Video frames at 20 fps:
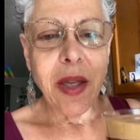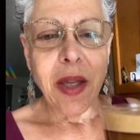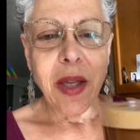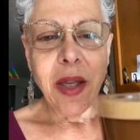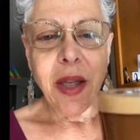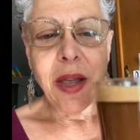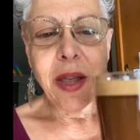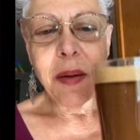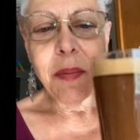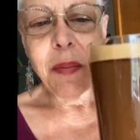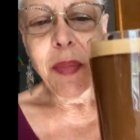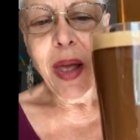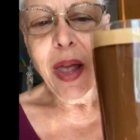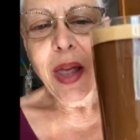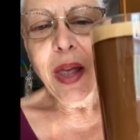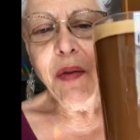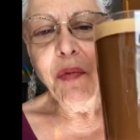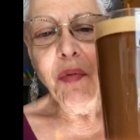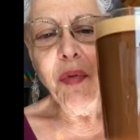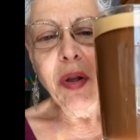it
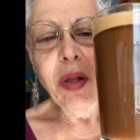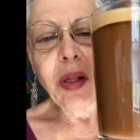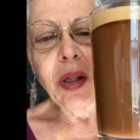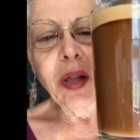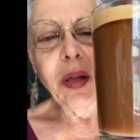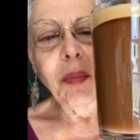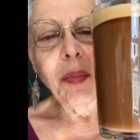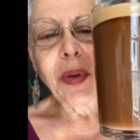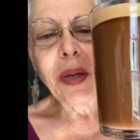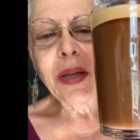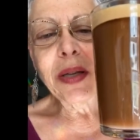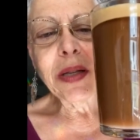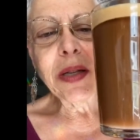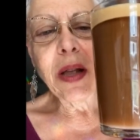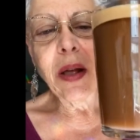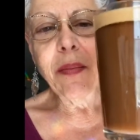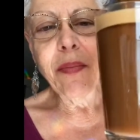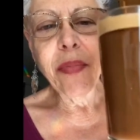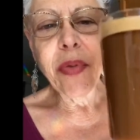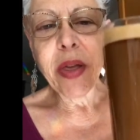may really be
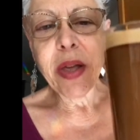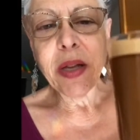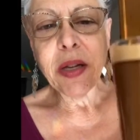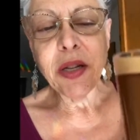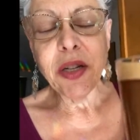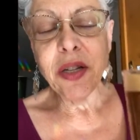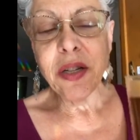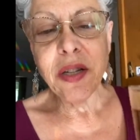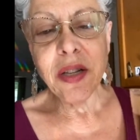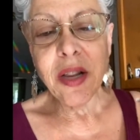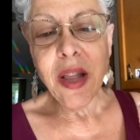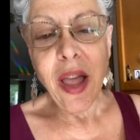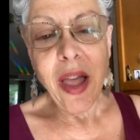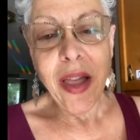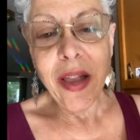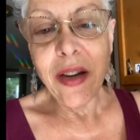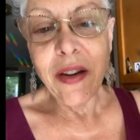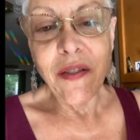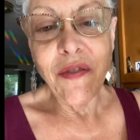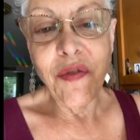something just
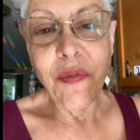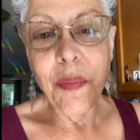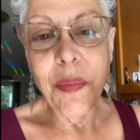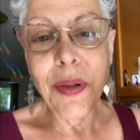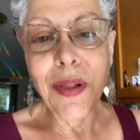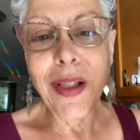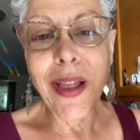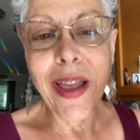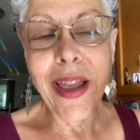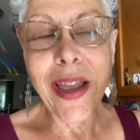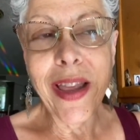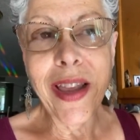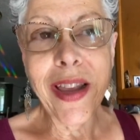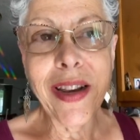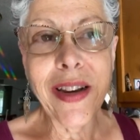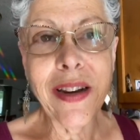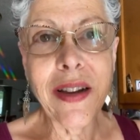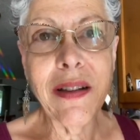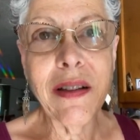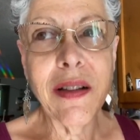kind of
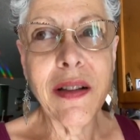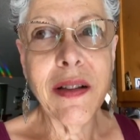plain,